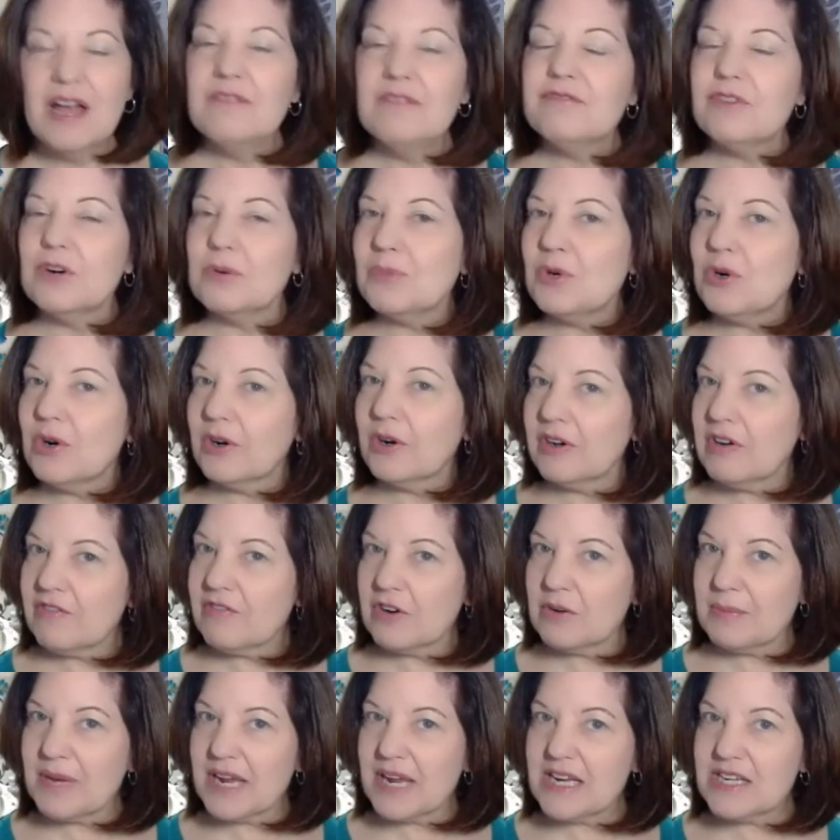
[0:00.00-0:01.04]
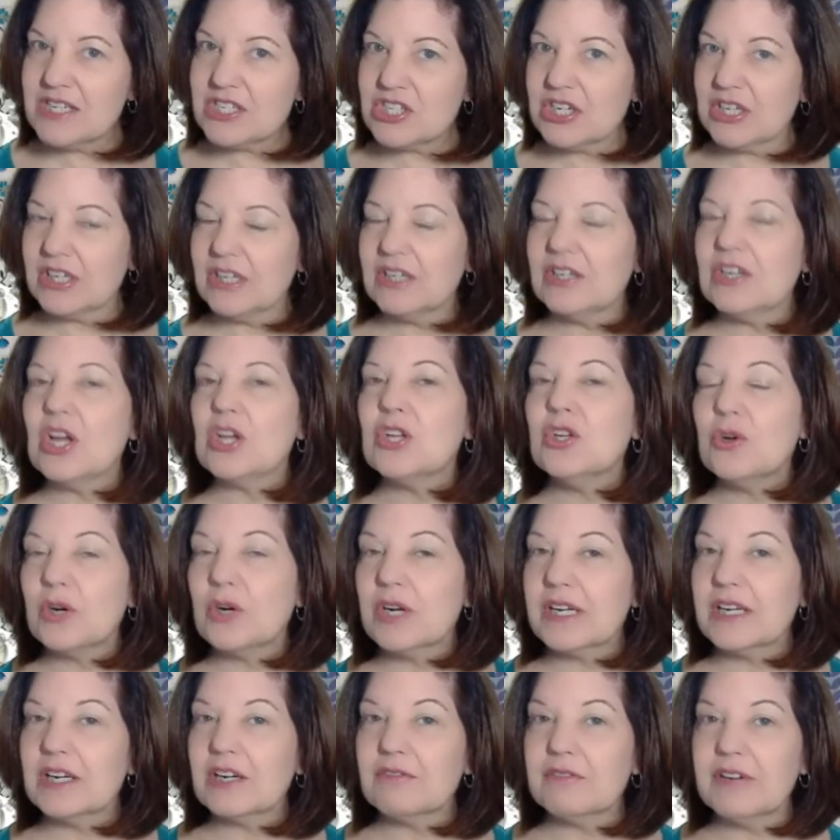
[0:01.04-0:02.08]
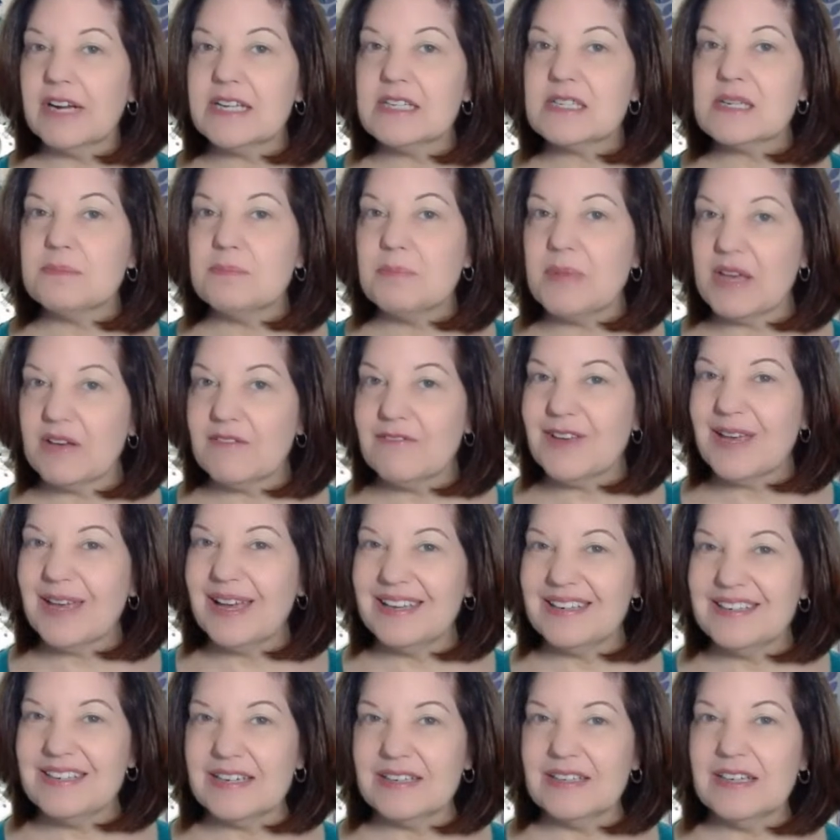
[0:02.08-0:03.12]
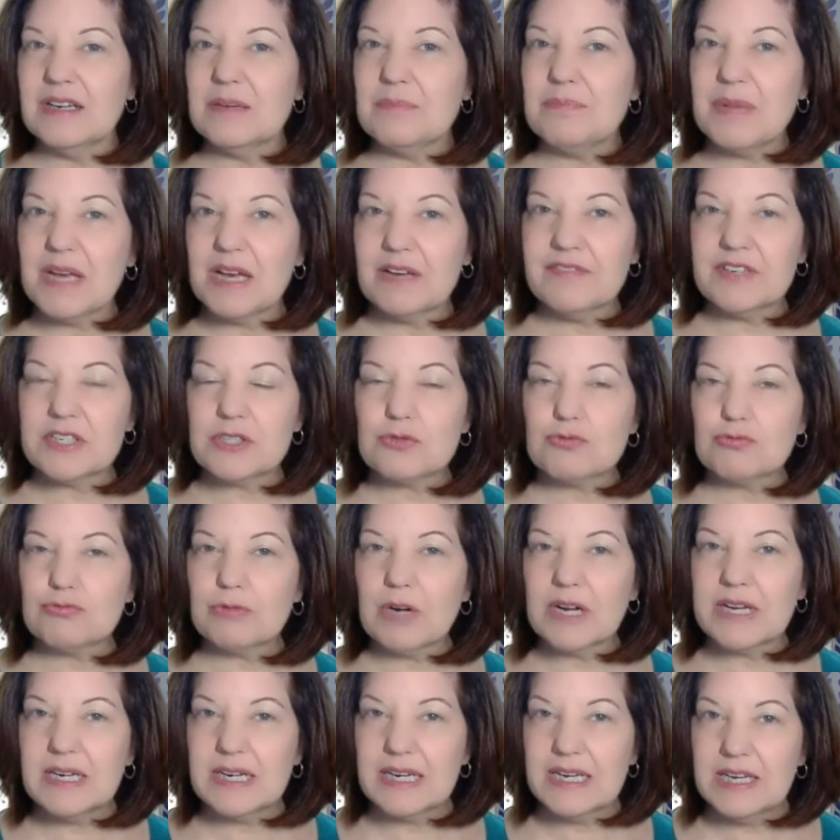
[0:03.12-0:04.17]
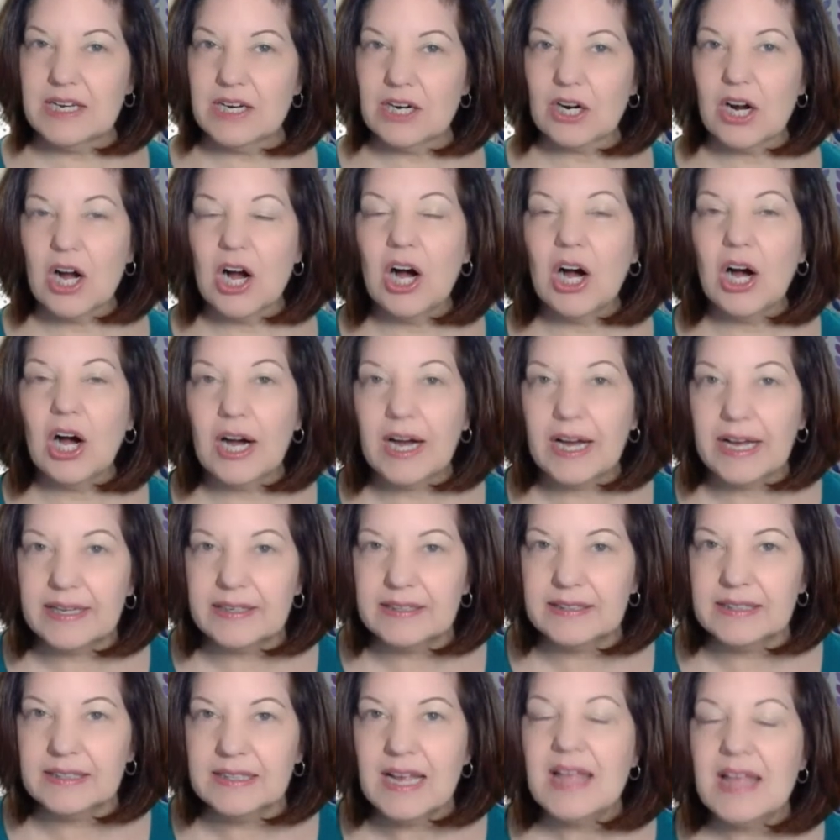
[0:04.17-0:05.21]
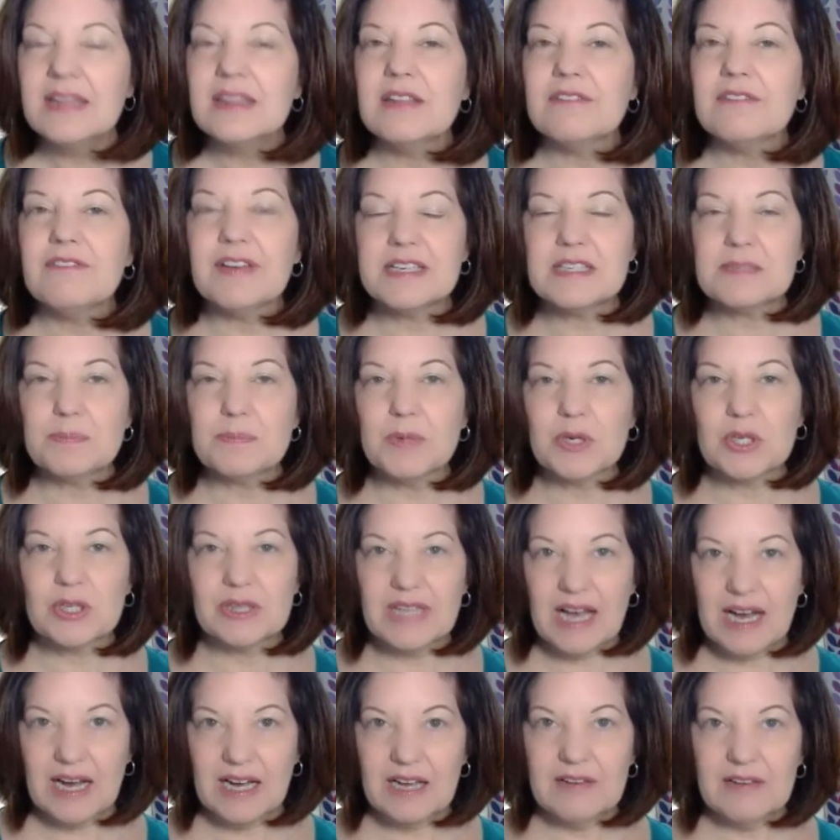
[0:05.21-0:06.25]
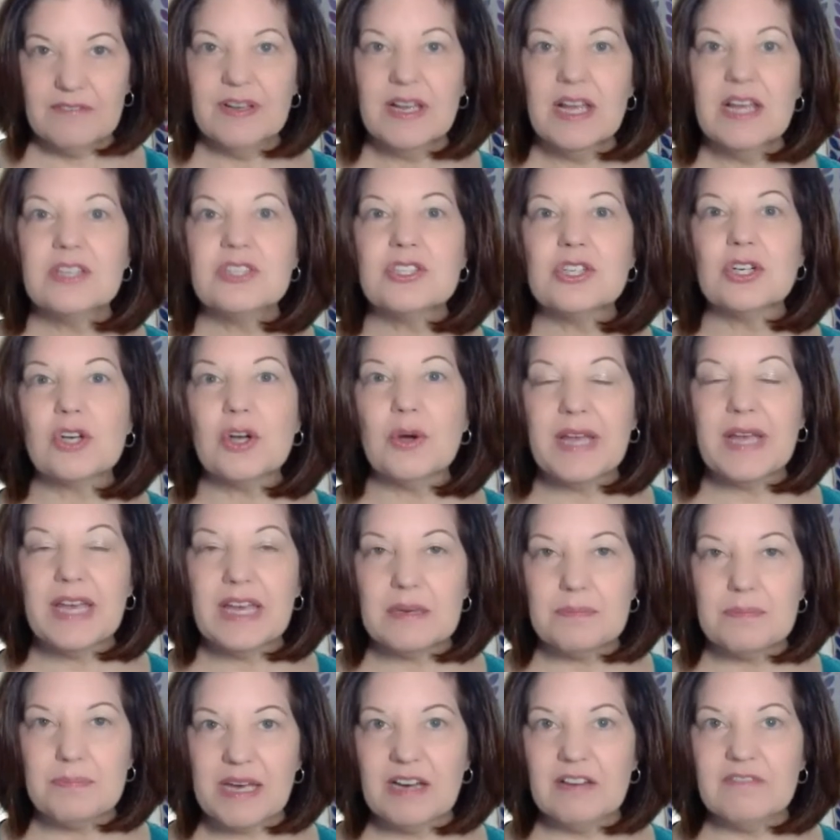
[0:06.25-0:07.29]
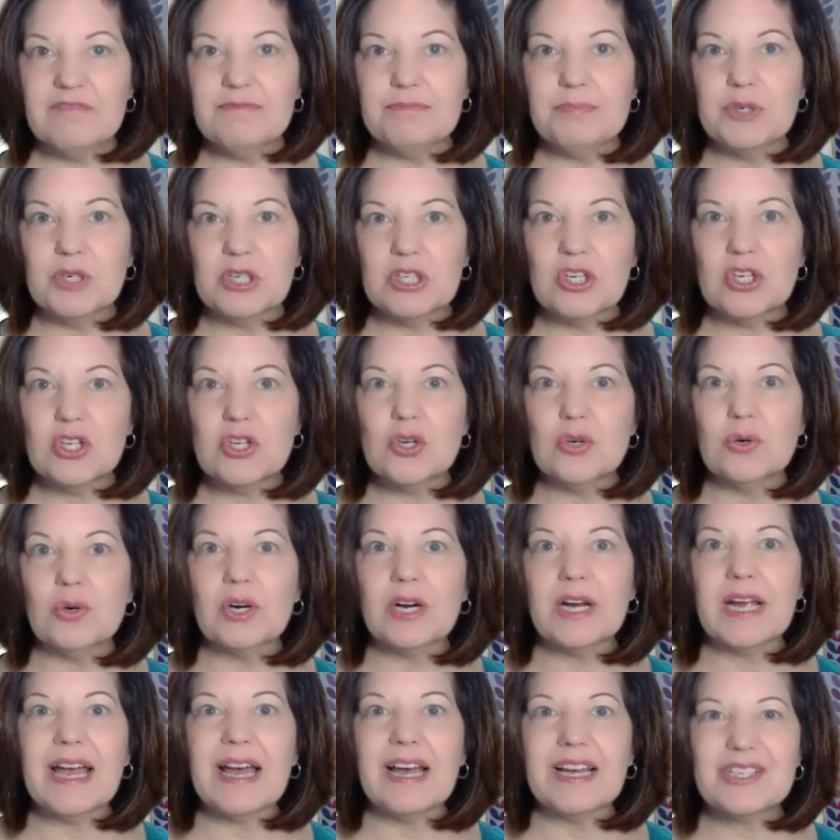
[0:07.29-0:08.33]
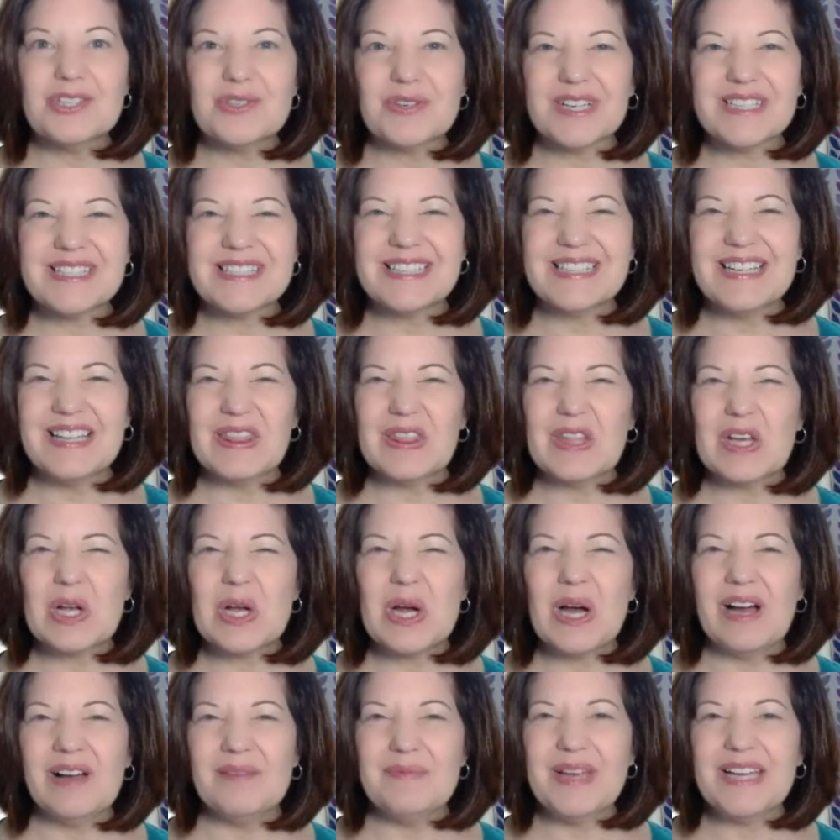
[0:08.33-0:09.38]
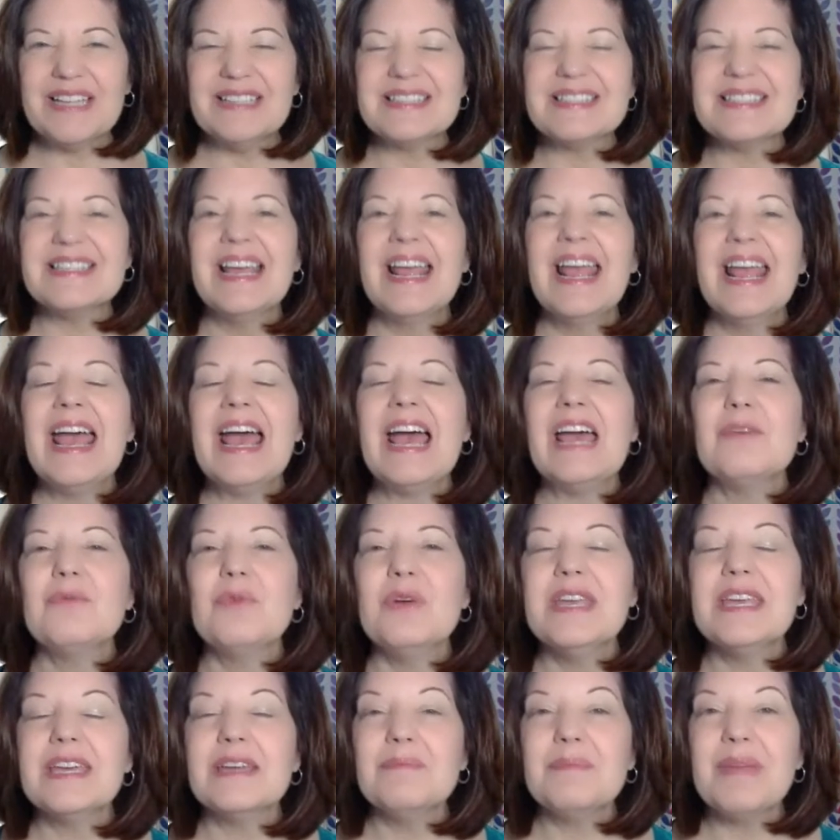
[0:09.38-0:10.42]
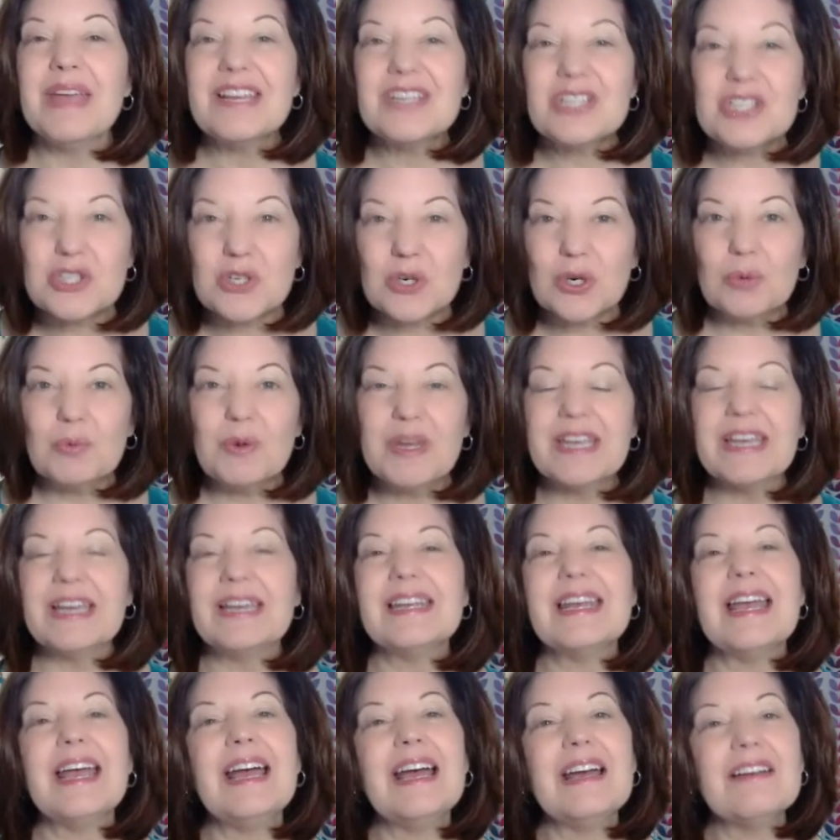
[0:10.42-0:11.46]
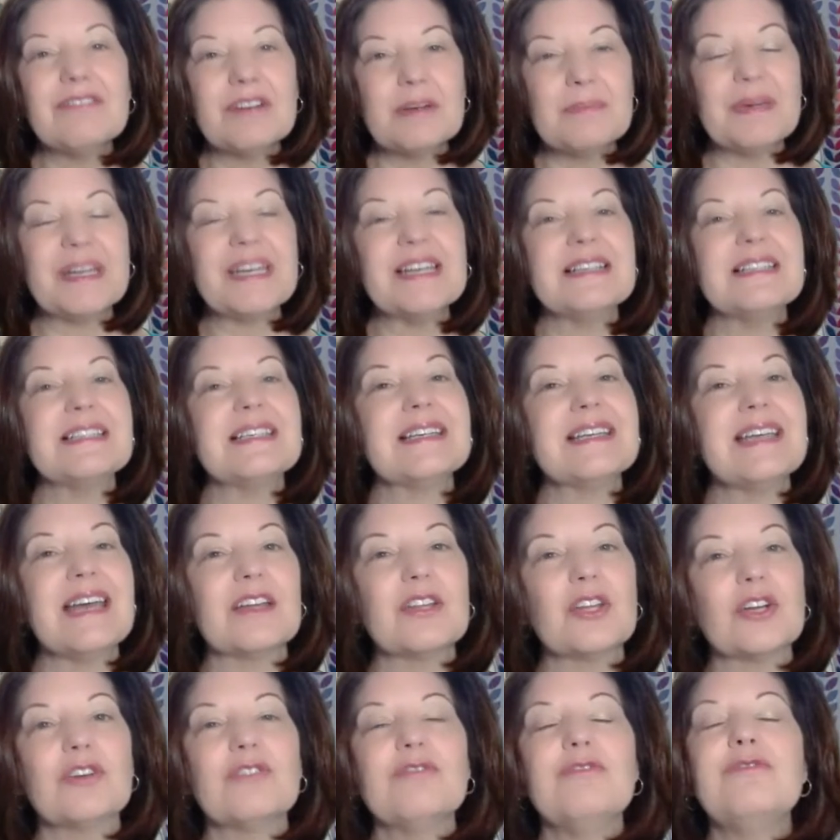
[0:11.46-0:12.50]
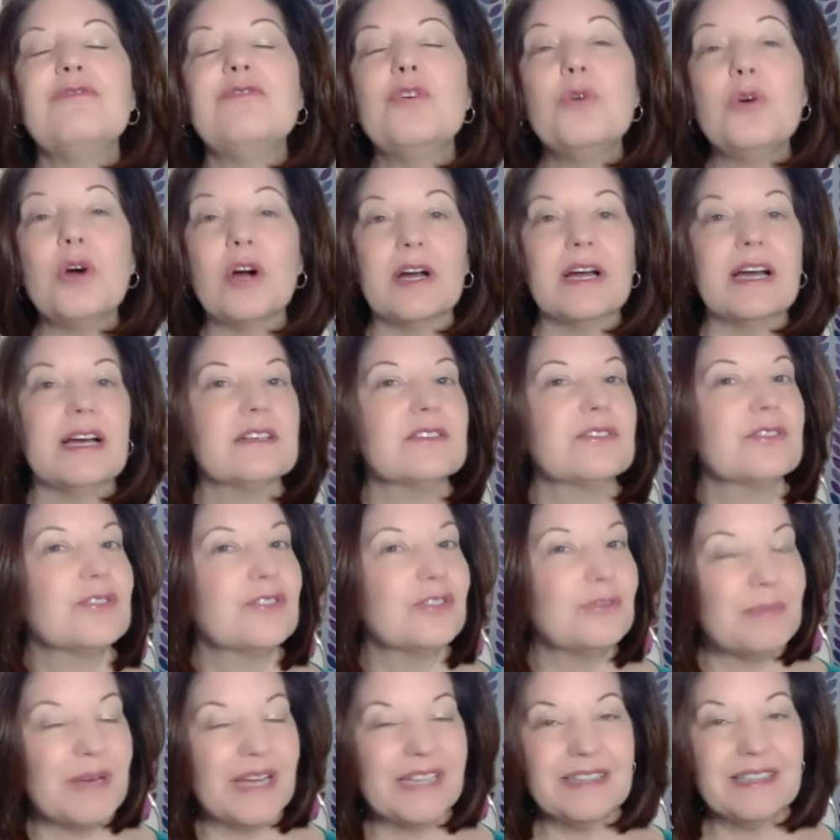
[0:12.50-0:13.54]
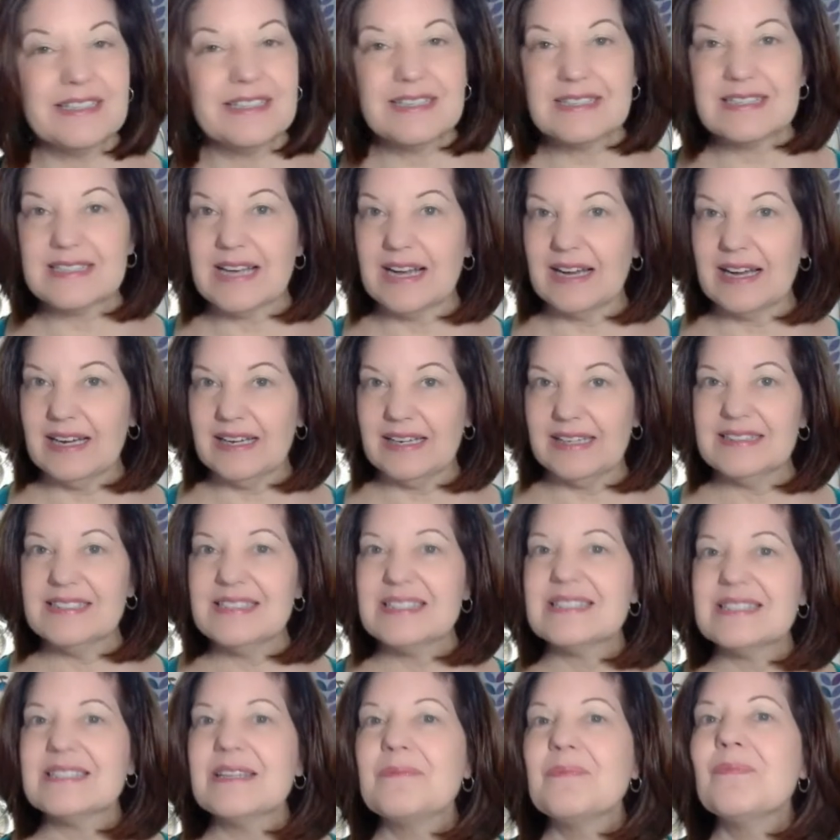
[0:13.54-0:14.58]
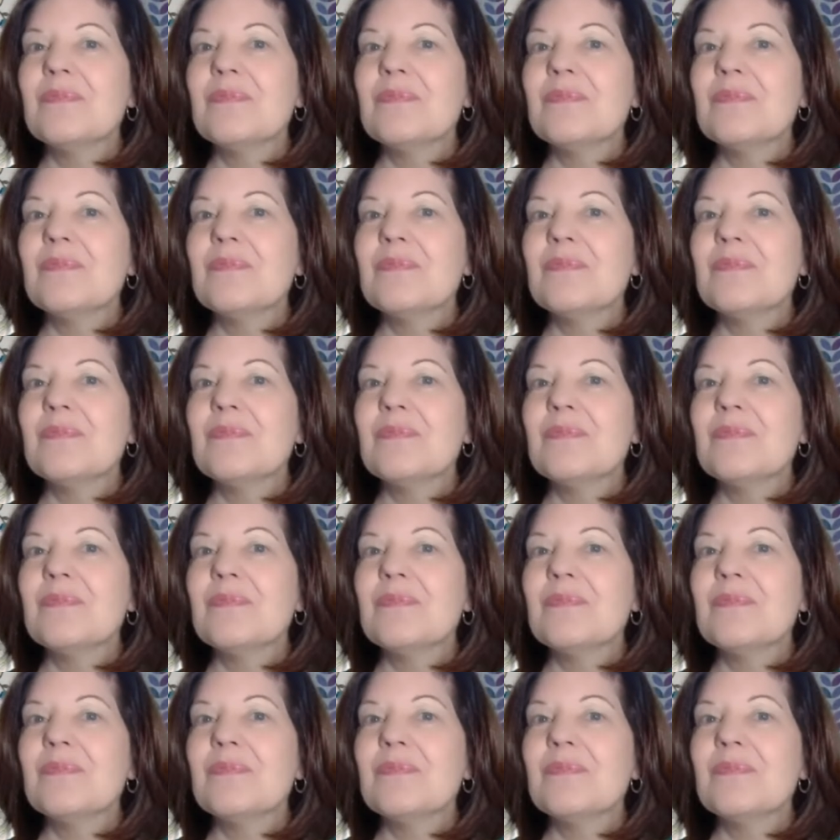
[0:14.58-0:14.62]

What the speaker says: For more information, you're going to write to Bev Henyon, and Bev is right here on the Facebook Live. So go ahead, Bev, put your address in the comments, and we can make sure we get everybody together for a Sue Pellin Designs